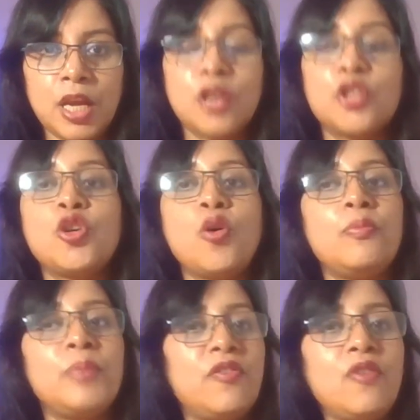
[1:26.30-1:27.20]
So
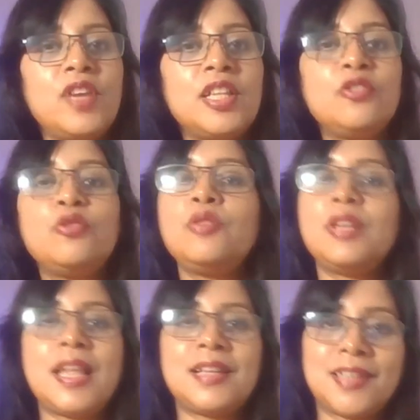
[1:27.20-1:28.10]
before further ado,
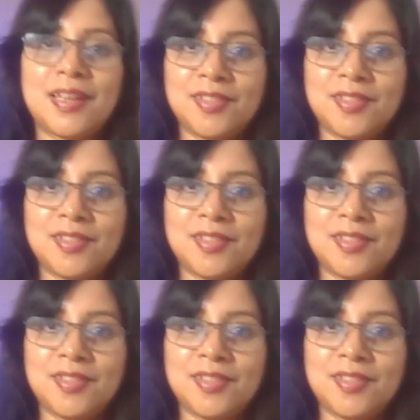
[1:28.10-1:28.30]
let's get